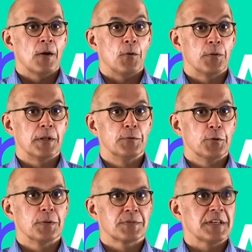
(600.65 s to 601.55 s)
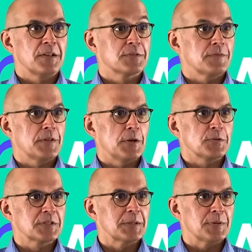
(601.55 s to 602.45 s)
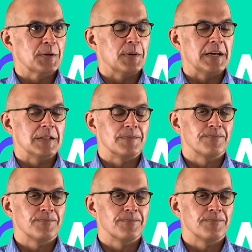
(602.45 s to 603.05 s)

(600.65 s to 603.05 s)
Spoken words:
or they'll know themselves if they're not sleeping well.